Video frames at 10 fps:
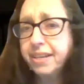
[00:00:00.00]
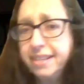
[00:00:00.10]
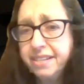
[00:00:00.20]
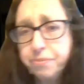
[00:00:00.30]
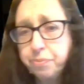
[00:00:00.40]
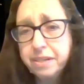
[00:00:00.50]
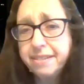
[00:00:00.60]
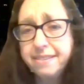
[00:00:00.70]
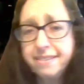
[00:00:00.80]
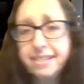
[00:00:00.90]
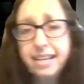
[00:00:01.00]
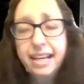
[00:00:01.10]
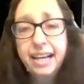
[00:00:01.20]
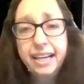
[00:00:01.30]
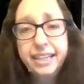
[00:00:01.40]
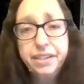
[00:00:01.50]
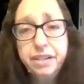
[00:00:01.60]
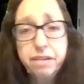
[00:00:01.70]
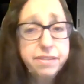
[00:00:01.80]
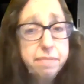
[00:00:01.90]
This was,
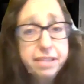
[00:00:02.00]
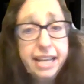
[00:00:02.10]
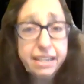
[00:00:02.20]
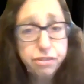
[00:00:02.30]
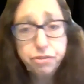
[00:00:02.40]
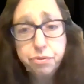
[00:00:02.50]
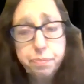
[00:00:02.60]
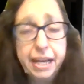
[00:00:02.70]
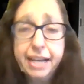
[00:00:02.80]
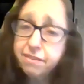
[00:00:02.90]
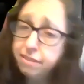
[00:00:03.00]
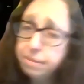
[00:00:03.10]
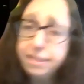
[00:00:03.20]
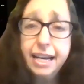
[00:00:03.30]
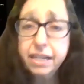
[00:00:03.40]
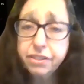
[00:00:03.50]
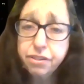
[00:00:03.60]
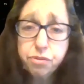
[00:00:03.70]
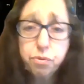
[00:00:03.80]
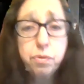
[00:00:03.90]
some of the actors were Black, some of the
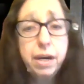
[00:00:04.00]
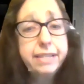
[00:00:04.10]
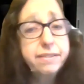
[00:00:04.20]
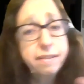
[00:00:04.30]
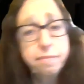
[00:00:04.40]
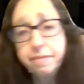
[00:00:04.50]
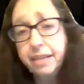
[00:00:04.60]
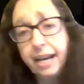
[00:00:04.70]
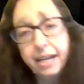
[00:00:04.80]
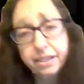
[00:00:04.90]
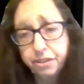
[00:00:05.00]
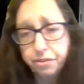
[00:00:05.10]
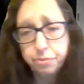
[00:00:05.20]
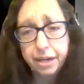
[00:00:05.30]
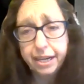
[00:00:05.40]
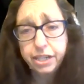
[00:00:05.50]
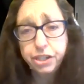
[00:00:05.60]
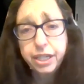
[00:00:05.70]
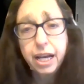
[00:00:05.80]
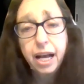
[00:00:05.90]
actors were white, some of the actors were
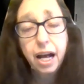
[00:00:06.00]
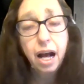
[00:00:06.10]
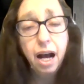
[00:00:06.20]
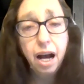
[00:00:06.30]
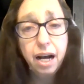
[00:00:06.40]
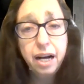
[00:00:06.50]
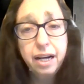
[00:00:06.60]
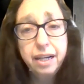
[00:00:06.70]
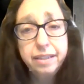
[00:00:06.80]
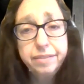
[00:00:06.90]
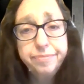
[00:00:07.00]
Asian. I